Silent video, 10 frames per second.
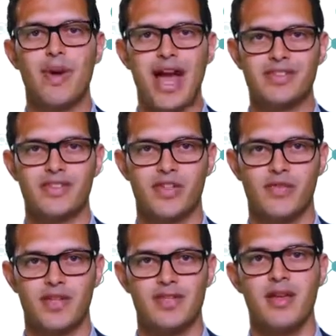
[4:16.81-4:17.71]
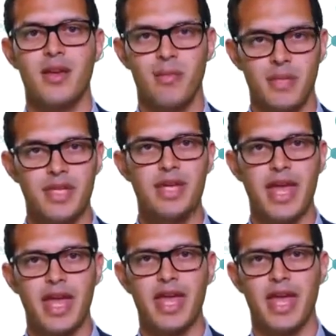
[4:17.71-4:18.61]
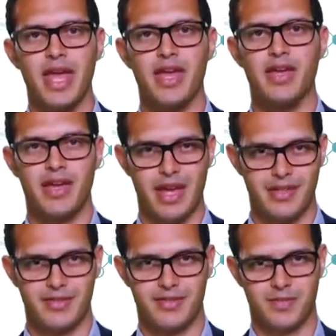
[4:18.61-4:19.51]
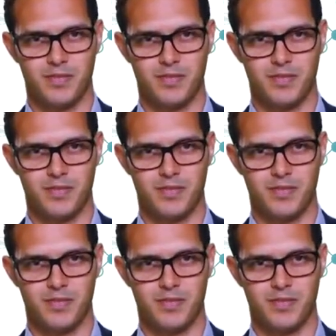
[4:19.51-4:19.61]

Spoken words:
as a Service, PaaS.